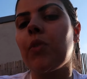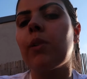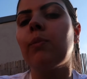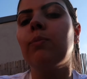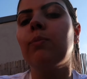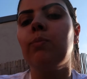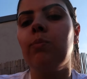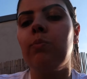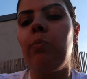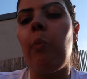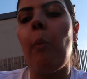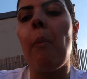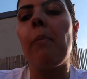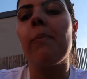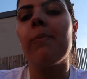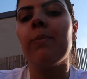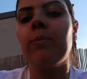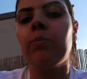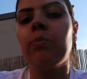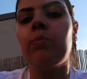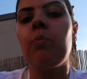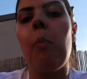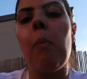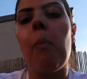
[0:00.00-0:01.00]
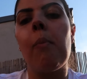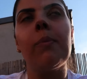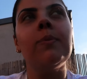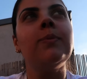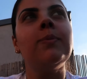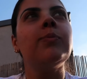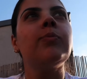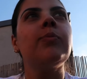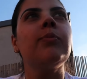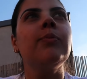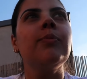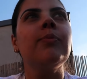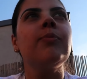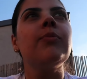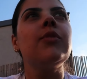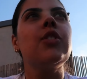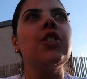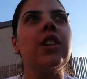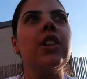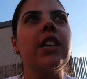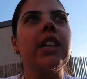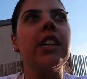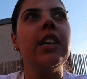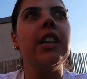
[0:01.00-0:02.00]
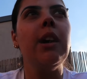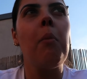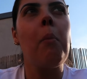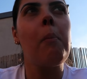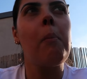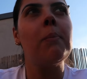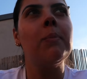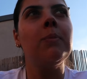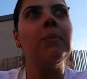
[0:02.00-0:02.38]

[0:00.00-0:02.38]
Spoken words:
Do you like it?